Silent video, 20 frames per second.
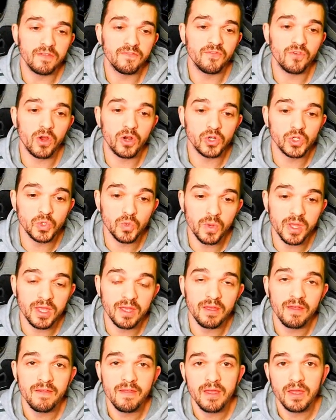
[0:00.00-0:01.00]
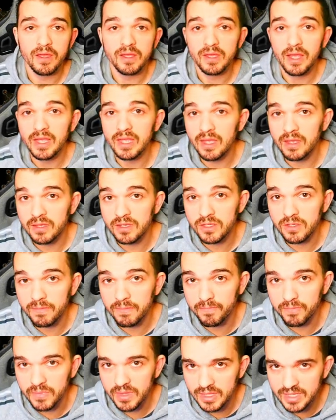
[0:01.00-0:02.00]
If you are doing
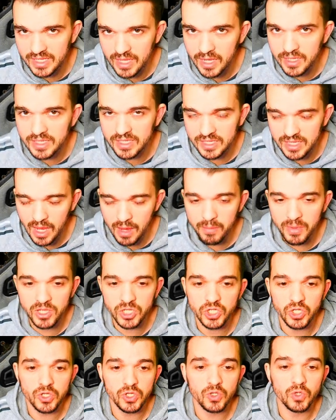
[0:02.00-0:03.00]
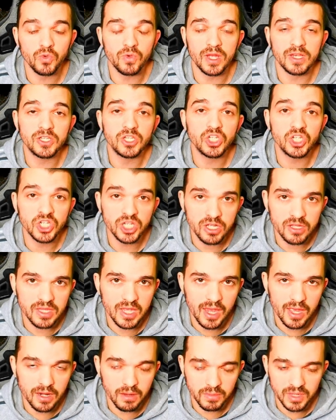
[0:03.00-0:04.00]
size damage, you can
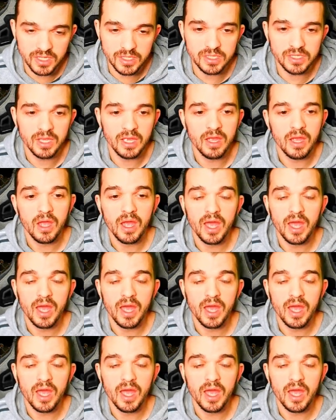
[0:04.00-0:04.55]
shield the enemies.